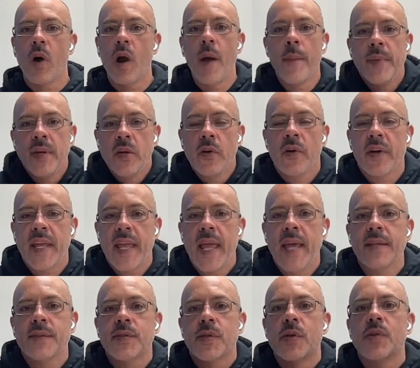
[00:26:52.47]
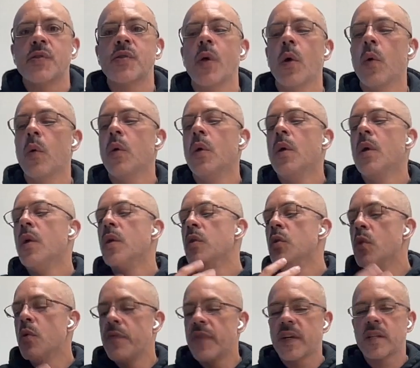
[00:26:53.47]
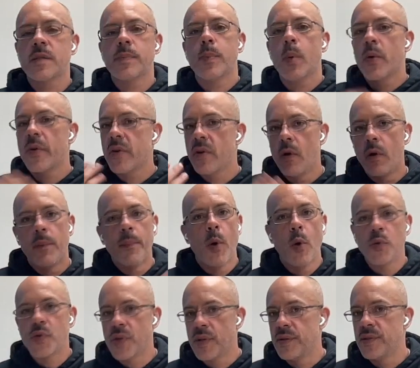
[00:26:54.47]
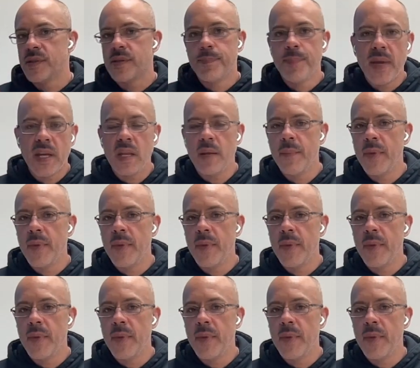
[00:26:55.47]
I mean, you're a Cancer, so you've explored your emotions many,